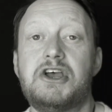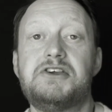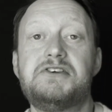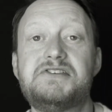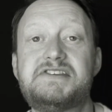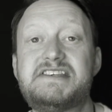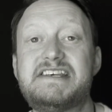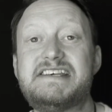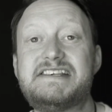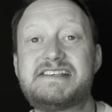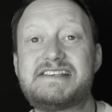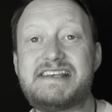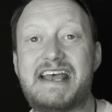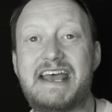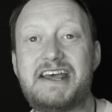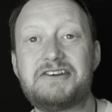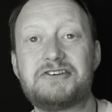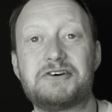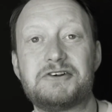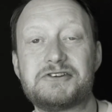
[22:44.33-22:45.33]
You see,
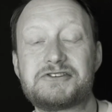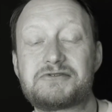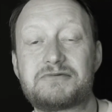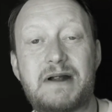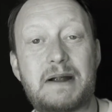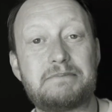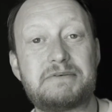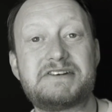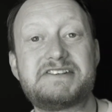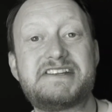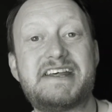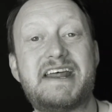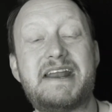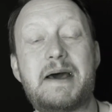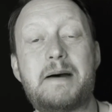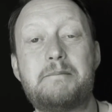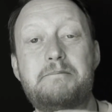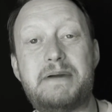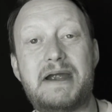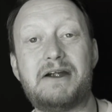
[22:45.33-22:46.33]
sandals
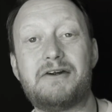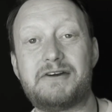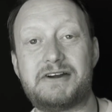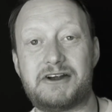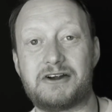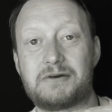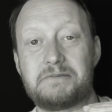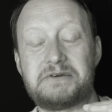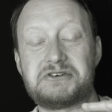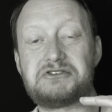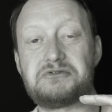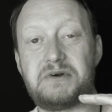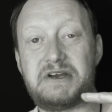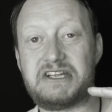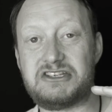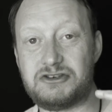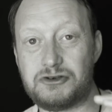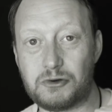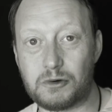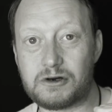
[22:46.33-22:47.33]
represent a barrier
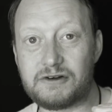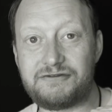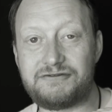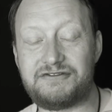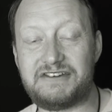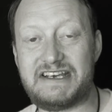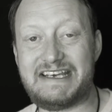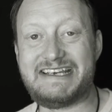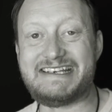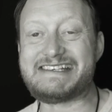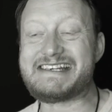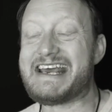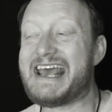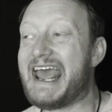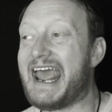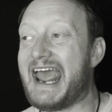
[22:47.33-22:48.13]
between your feet